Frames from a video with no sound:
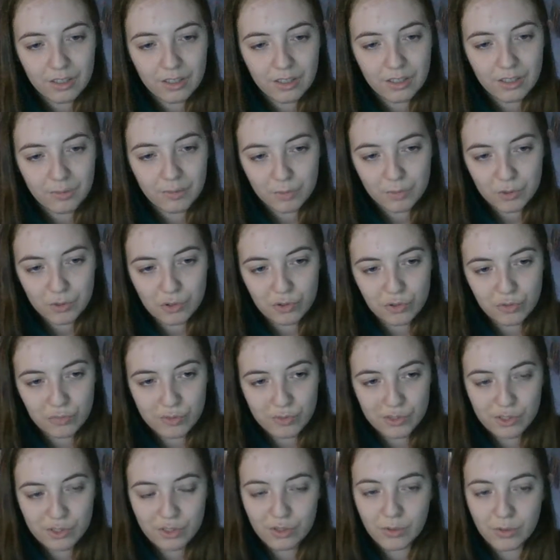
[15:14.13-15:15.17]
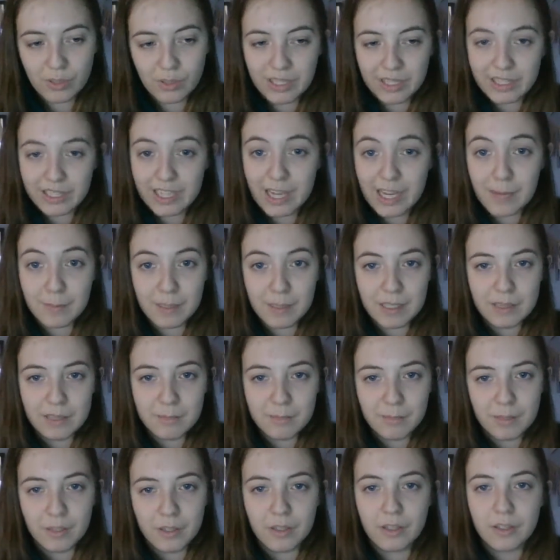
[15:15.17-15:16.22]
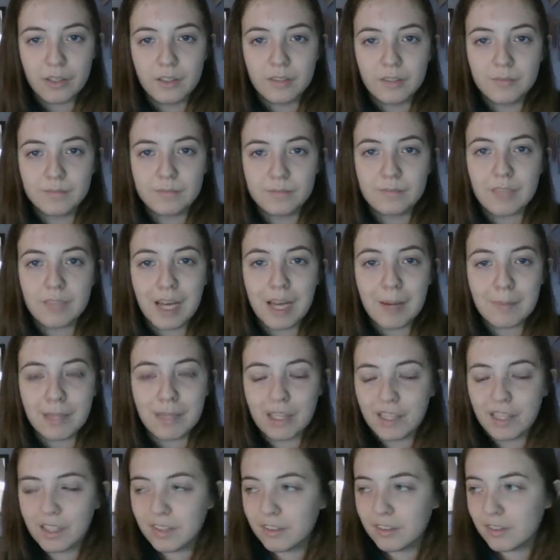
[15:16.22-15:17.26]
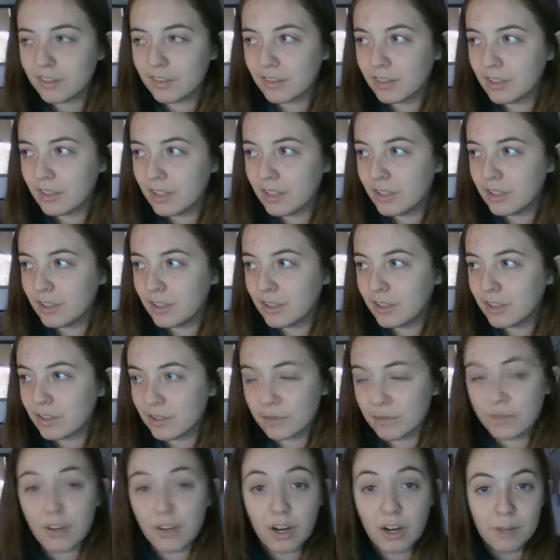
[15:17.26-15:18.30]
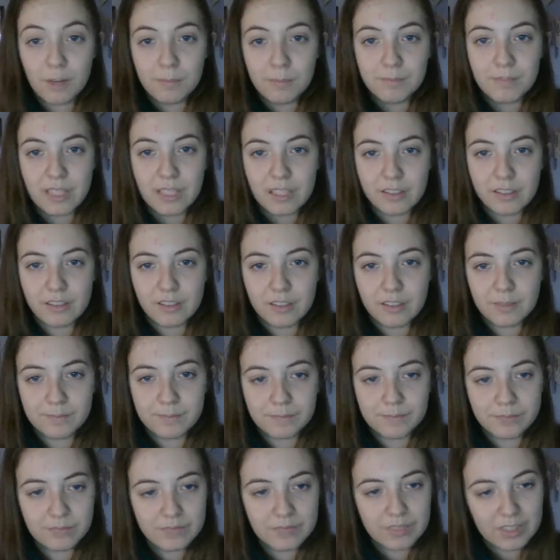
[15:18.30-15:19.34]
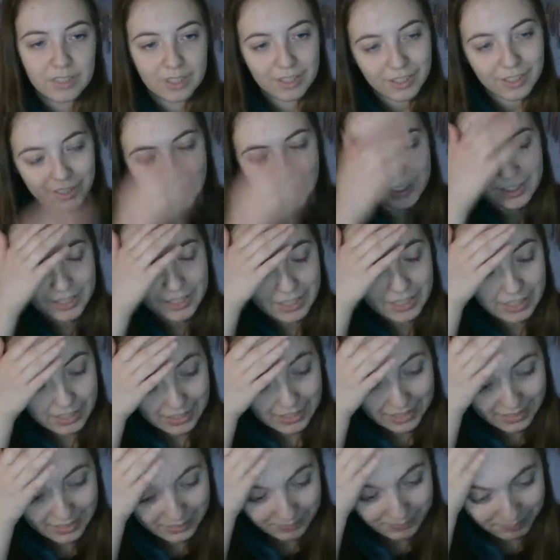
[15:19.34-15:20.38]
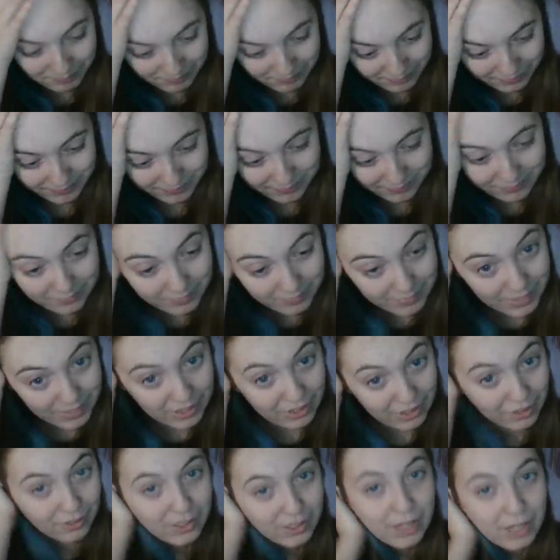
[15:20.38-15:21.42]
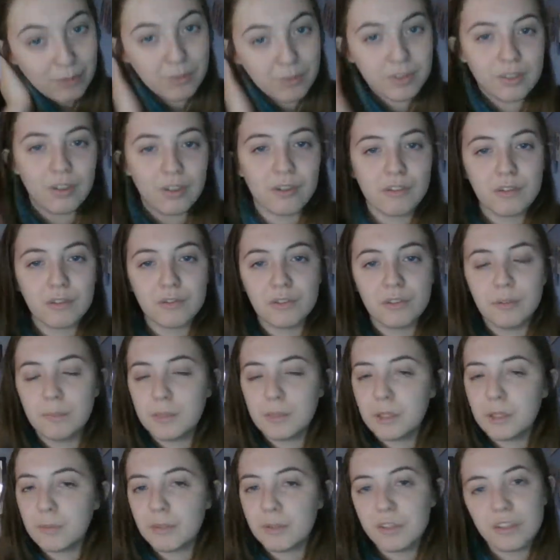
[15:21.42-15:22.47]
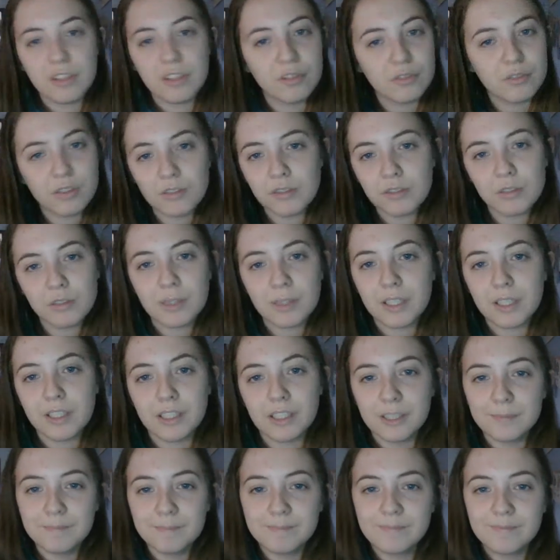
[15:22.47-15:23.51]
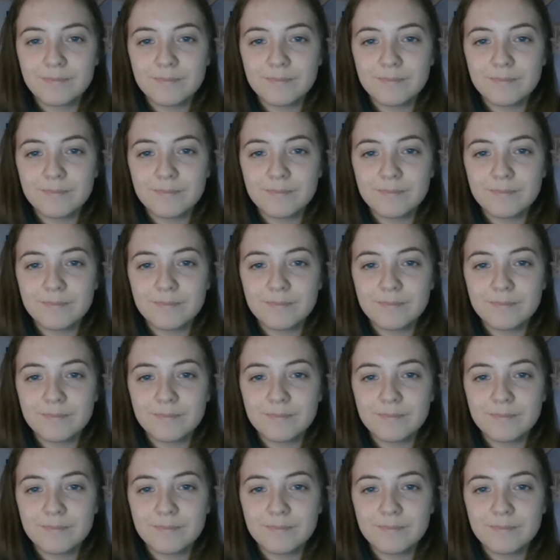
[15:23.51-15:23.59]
I'm not sure if I should call it a cabin, but that place, the farm, that's it. Yeah, you know, that was the horror film bit, but still, don't split up.